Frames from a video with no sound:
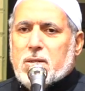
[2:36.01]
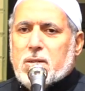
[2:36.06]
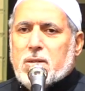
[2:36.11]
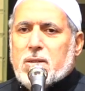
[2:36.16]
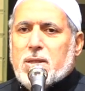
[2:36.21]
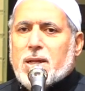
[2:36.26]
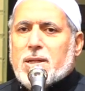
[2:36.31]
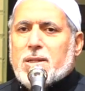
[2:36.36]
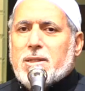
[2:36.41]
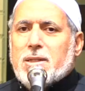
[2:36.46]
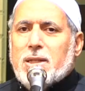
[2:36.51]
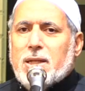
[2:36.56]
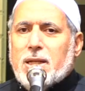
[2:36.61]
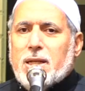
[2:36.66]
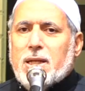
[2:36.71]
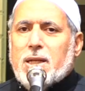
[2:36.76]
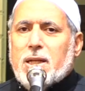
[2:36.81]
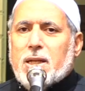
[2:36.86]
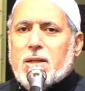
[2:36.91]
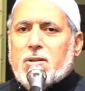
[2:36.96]
that
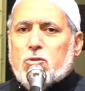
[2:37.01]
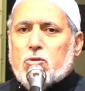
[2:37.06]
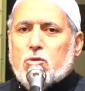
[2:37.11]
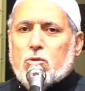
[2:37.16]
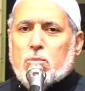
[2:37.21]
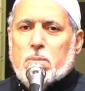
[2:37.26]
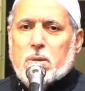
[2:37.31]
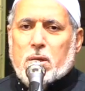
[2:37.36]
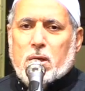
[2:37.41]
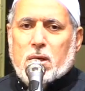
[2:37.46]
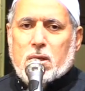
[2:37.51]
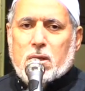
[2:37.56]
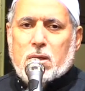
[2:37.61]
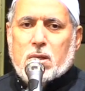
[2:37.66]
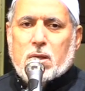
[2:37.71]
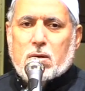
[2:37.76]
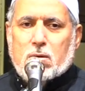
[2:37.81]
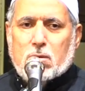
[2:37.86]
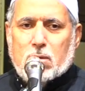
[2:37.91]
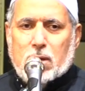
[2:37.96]
needed to be
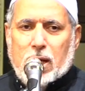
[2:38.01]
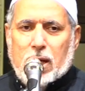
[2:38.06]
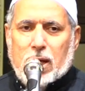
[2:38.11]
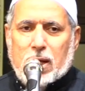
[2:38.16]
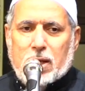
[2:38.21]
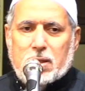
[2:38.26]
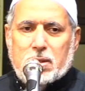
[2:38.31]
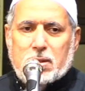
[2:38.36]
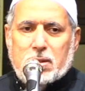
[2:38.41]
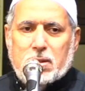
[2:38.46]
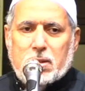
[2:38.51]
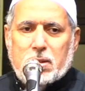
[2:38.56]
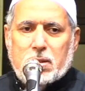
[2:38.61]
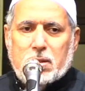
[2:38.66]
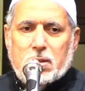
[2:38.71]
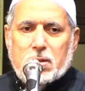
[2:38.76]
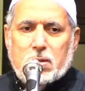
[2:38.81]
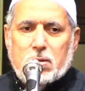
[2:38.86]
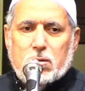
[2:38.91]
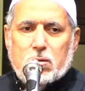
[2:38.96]
in the Qur'an
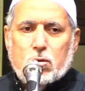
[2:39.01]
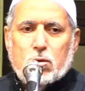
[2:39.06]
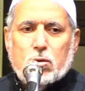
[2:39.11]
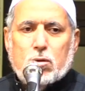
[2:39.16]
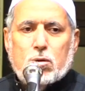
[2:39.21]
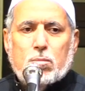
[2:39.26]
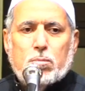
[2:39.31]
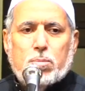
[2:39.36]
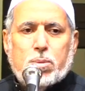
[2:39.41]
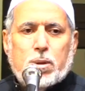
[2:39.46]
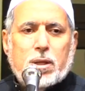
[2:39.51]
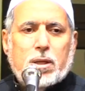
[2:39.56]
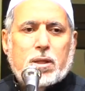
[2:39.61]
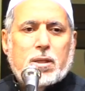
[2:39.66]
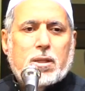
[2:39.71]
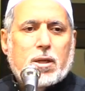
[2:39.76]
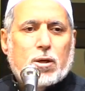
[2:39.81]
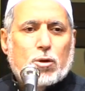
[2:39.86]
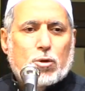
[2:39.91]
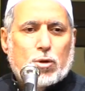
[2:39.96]
to
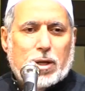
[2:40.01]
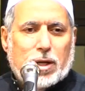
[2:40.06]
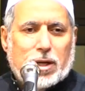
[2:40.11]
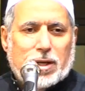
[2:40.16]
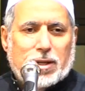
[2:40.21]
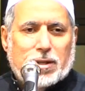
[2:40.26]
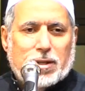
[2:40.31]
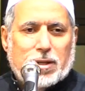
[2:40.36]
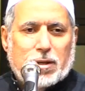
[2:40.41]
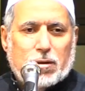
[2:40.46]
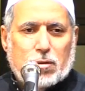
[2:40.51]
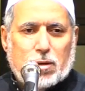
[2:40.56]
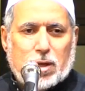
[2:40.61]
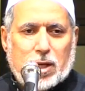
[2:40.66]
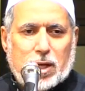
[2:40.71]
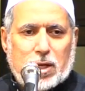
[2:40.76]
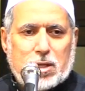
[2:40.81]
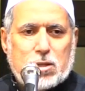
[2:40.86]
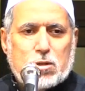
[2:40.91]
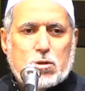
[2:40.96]
complete the Qur'an. The
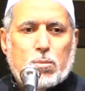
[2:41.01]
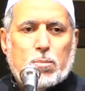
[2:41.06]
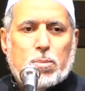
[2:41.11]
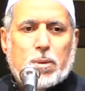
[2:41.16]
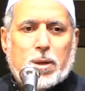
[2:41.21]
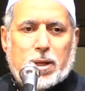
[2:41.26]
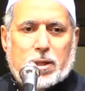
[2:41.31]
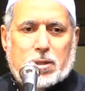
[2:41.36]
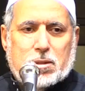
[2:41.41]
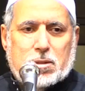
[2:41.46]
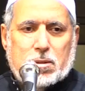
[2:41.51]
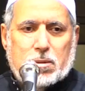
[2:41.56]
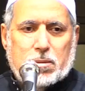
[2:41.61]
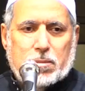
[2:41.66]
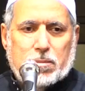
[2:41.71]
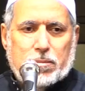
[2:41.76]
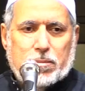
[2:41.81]
Qur'an is complete.